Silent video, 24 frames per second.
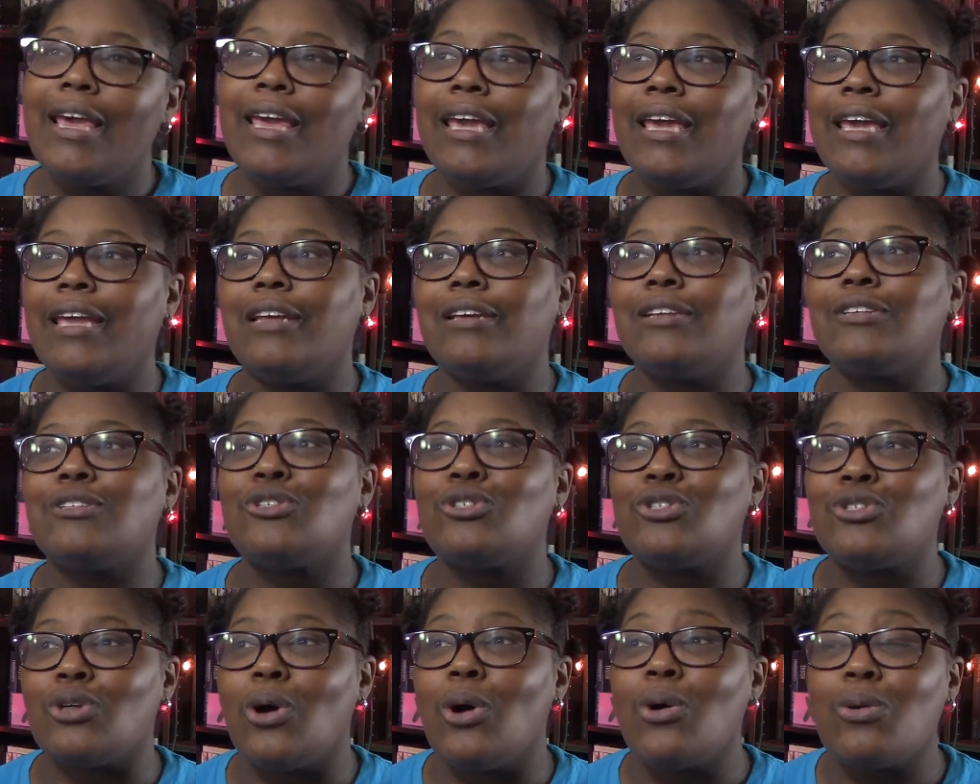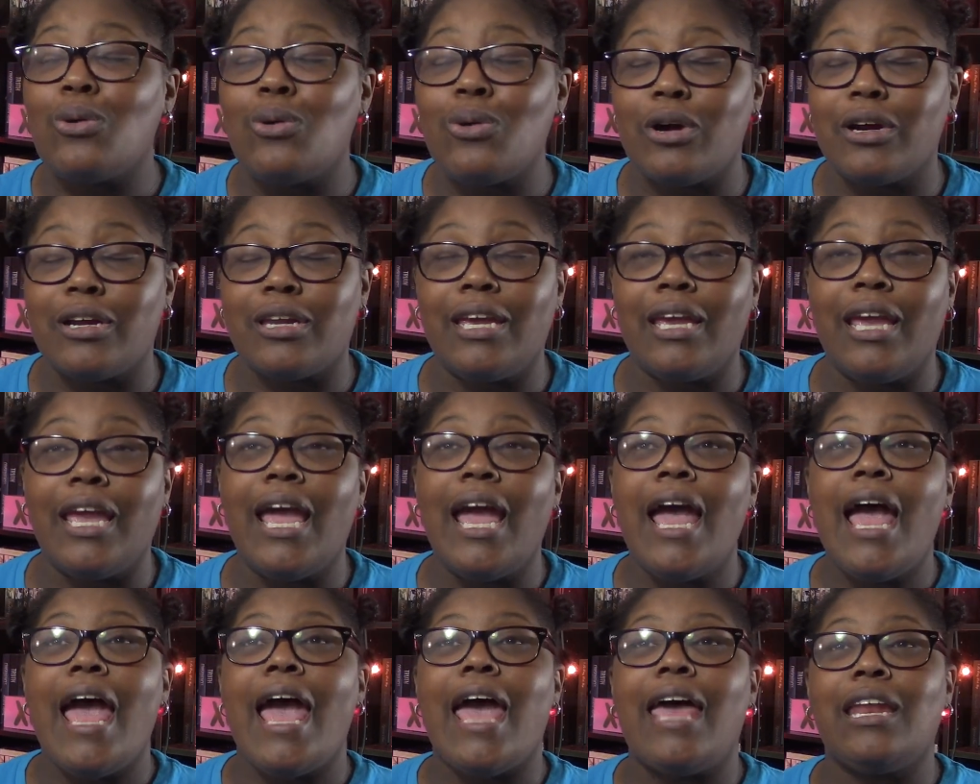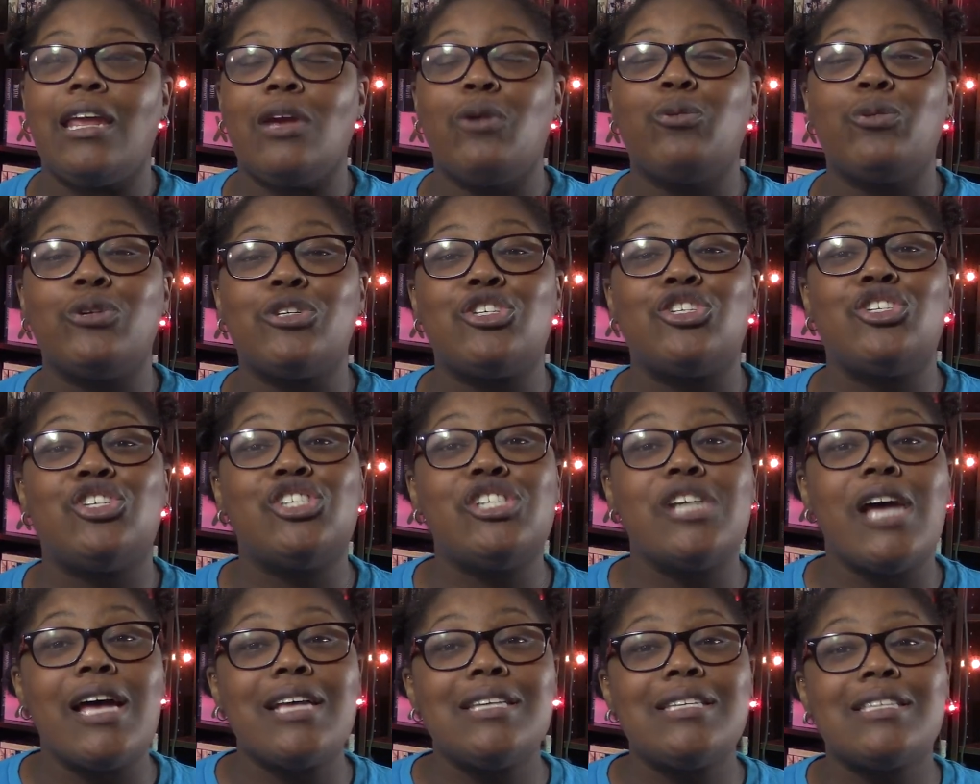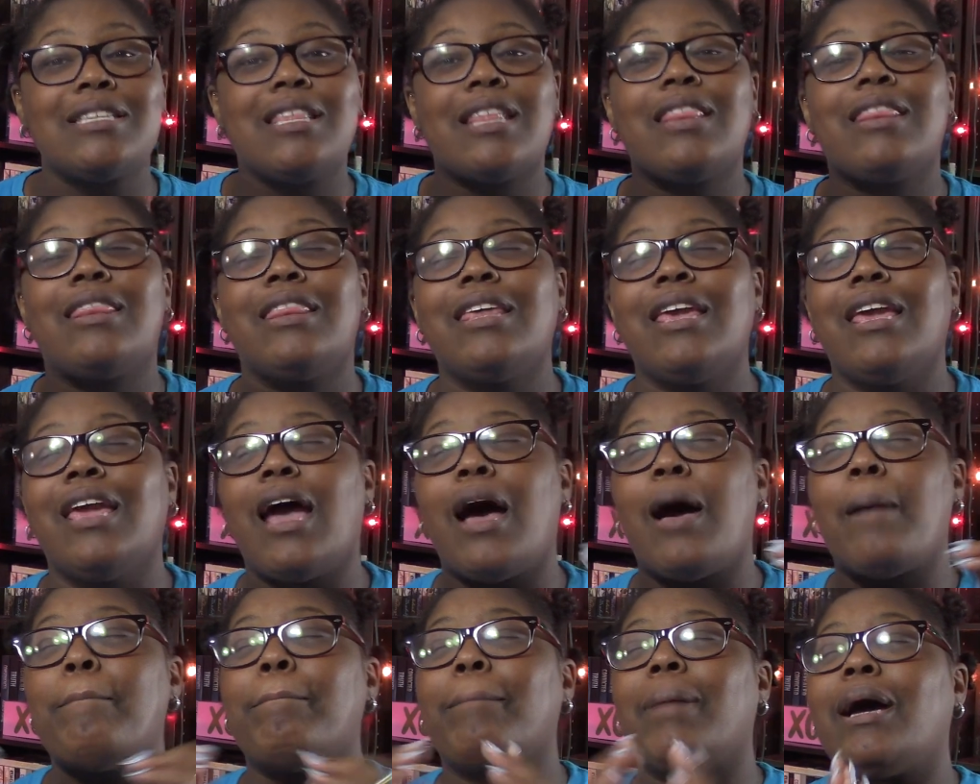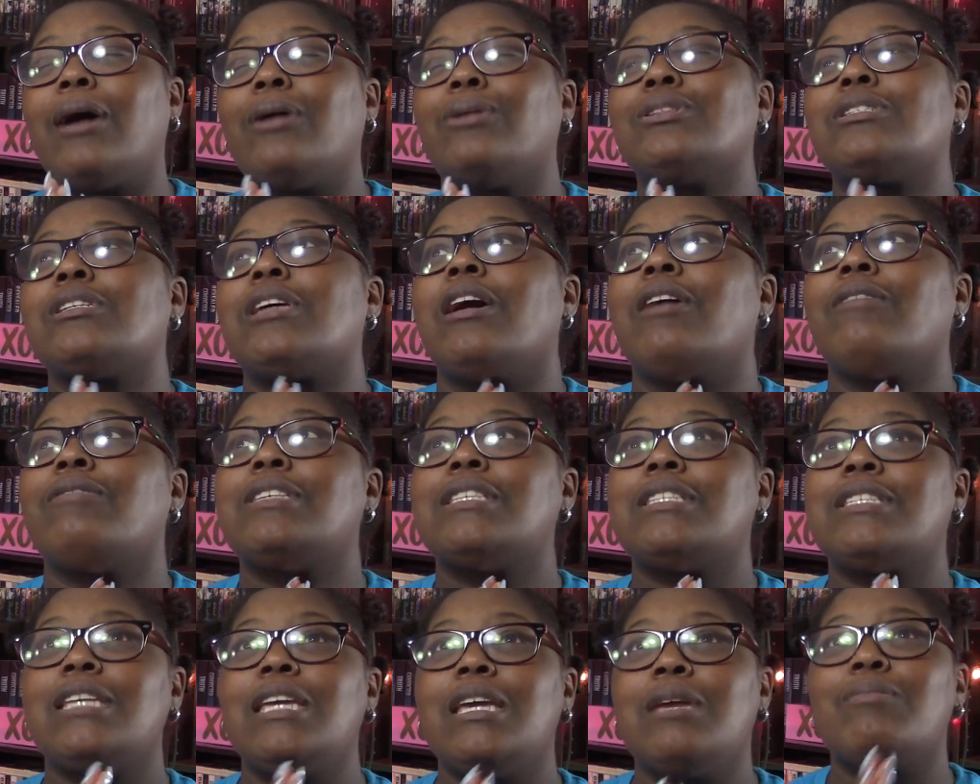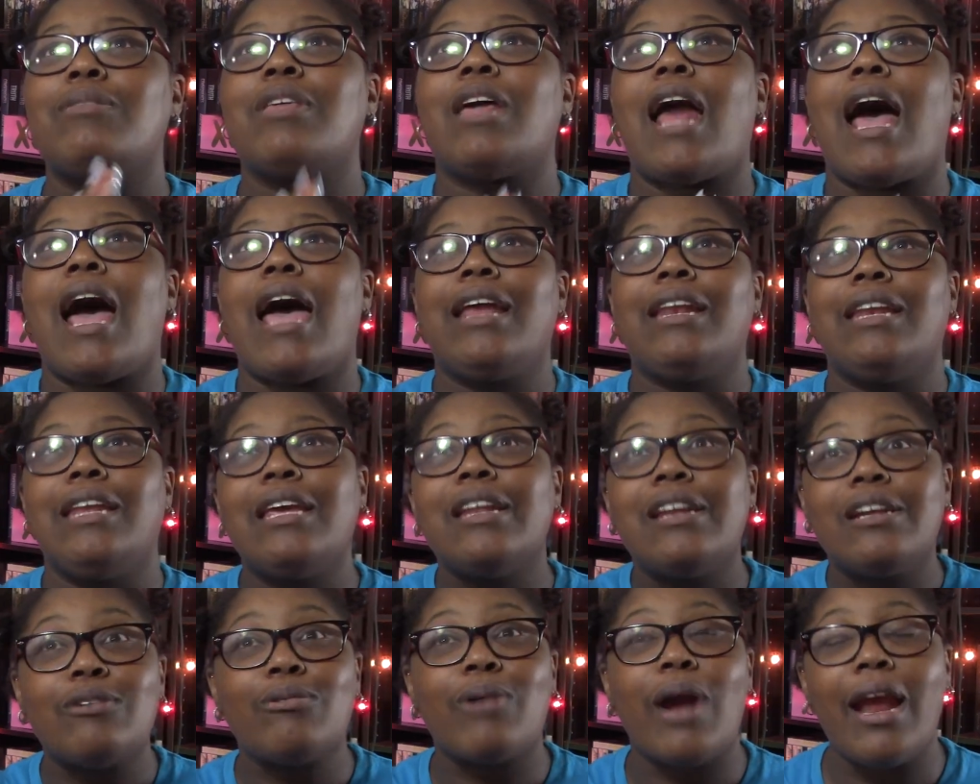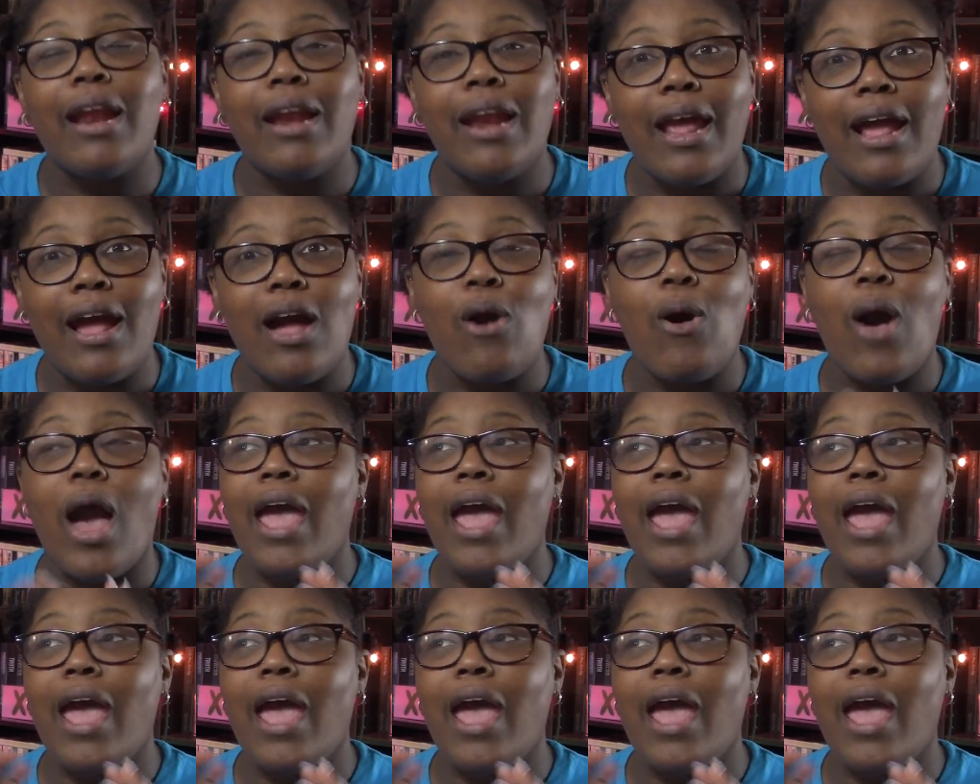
It is so quirky, and it was just the amount of steam that I needed right now.